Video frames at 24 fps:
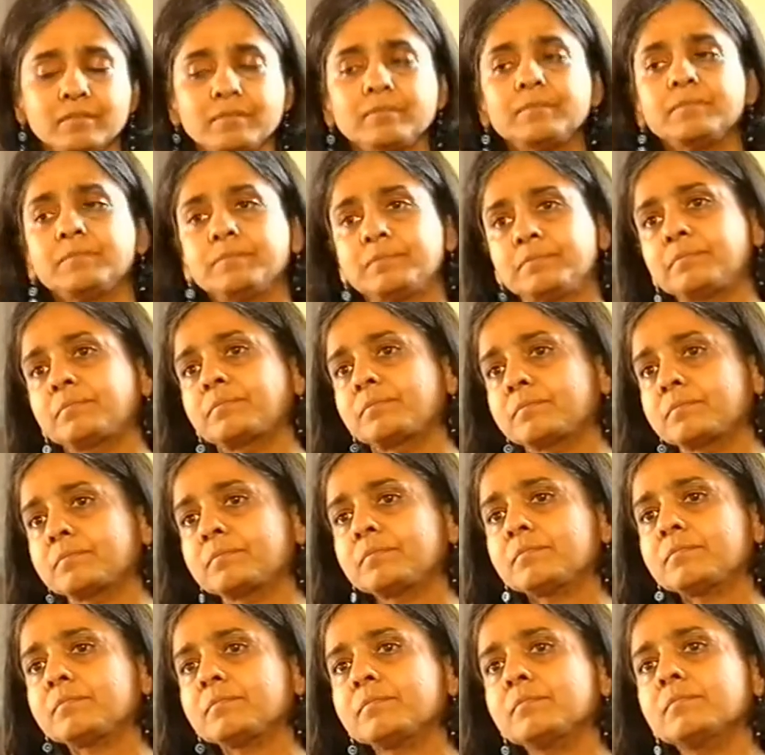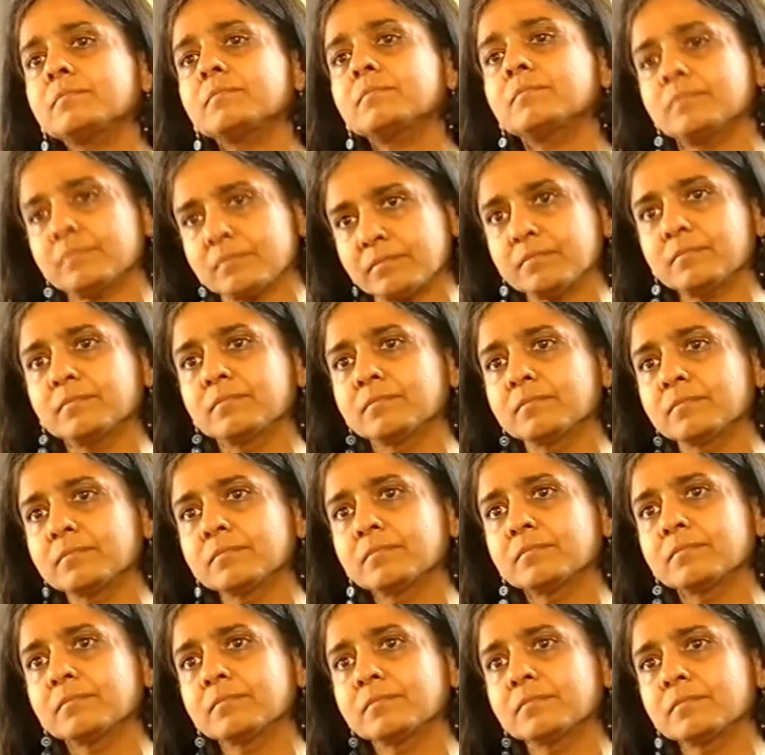Let's take a break at that point, Sunita Narain.
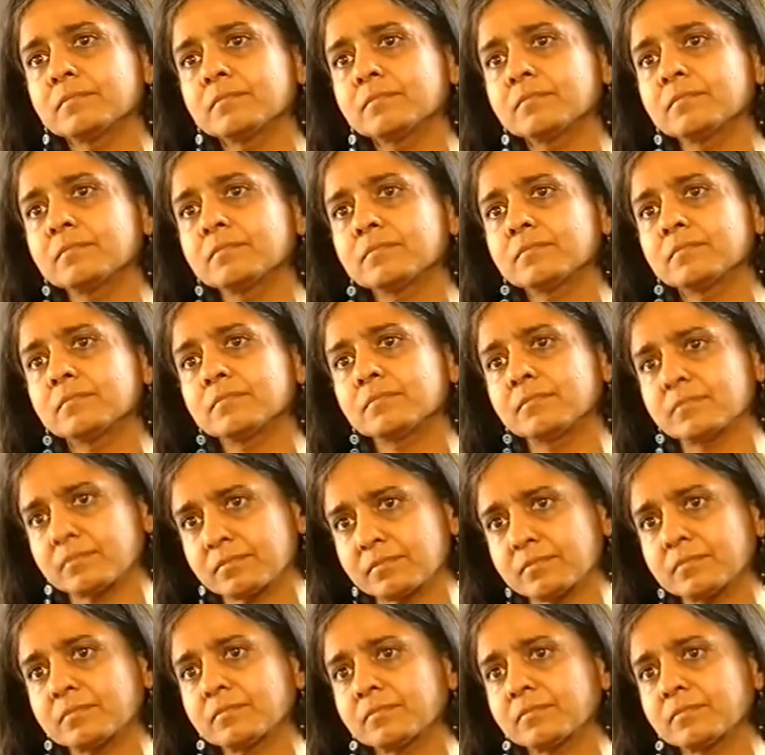You've sketched out for